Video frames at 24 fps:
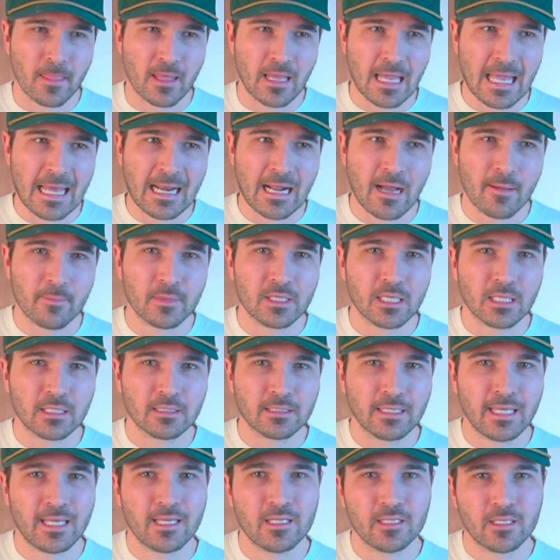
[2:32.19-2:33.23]
and I'm going to
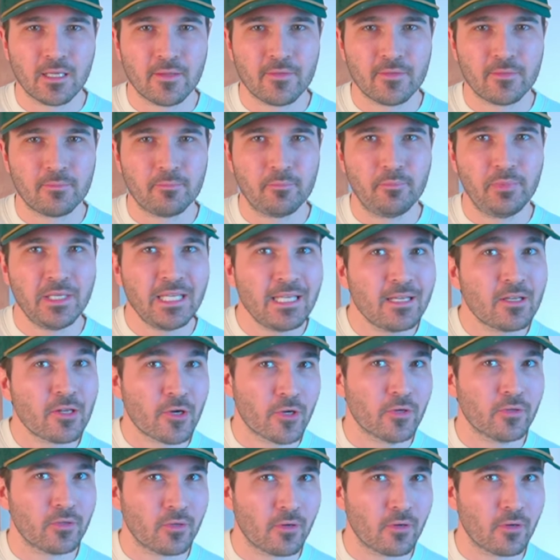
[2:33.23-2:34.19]
land on the B note